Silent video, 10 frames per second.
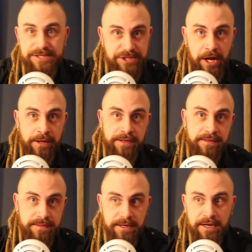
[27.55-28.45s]

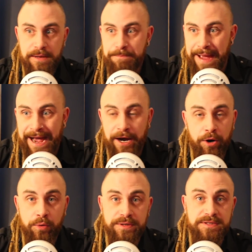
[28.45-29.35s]
Stalin,
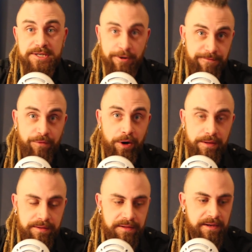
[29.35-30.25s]
Mao, and so
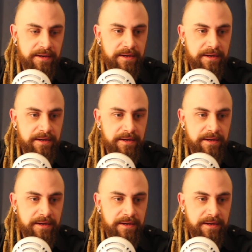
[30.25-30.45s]
forth.